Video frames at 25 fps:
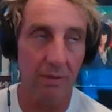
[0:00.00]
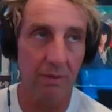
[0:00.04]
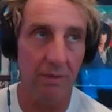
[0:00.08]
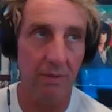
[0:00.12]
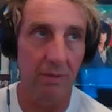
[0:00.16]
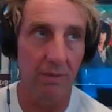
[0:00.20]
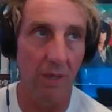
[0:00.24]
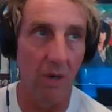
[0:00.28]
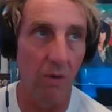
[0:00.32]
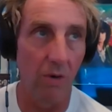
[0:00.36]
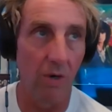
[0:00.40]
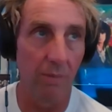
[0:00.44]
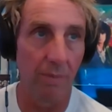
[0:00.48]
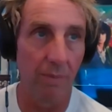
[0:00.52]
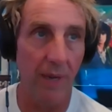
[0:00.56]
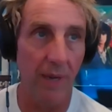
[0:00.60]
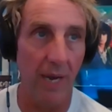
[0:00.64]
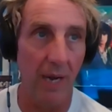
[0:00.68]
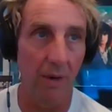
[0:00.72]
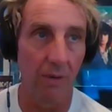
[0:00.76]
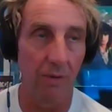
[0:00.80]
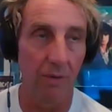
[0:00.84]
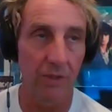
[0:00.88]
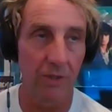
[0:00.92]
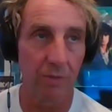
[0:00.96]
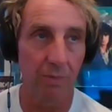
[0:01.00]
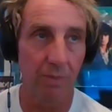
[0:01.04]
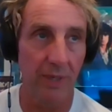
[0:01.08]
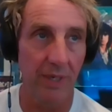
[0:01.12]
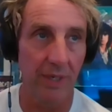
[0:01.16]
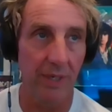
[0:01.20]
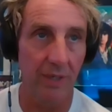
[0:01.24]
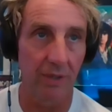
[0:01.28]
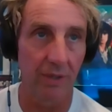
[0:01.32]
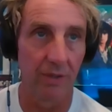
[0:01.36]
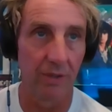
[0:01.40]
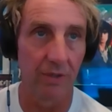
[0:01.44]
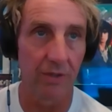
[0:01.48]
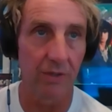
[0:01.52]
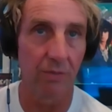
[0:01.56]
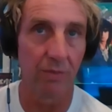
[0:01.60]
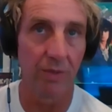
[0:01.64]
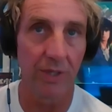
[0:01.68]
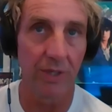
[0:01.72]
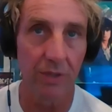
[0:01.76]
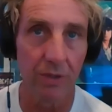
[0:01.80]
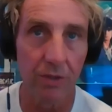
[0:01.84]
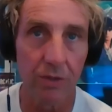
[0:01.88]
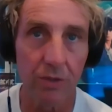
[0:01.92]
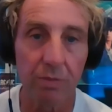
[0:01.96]
lower power speakers, and
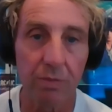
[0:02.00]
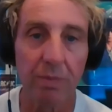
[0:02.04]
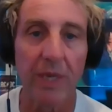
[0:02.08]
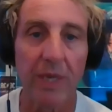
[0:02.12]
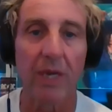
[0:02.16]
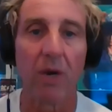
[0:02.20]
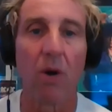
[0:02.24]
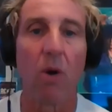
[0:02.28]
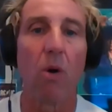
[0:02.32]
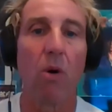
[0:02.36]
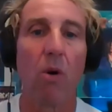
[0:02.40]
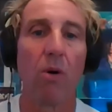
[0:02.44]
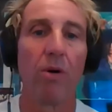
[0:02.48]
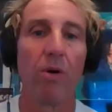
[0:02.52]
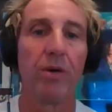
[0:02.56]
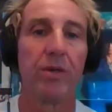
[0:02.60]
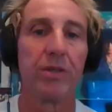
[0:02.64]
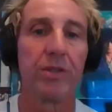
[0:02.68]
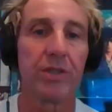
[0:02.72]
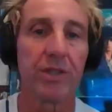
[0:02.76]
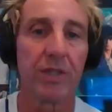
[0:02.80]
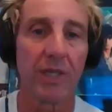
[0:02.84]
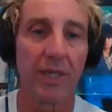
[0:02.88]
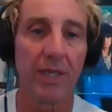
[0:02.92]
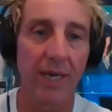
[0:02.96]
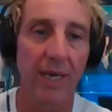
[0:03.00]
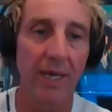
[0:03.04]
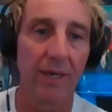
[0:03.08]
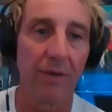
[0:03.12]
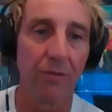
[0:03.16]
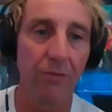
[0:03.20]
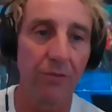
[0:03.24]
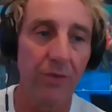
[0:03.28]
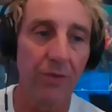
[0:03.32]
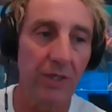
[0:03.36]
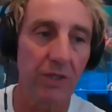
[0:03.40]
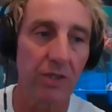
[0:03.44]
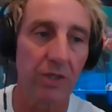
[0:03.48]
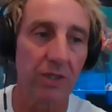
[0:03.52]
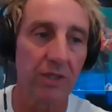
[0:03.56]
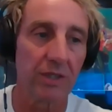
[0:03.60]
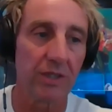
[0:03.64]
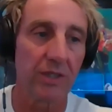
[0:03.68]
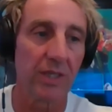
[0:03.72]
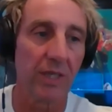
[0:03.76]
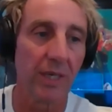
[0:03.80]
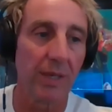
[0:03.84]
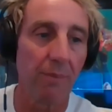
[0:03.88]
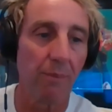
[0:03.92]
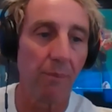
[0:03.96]
we'd use big horns to gain
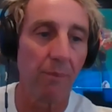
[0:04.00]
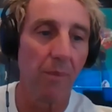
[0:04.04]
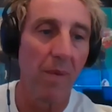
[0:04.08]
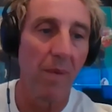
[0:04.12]
efficiency.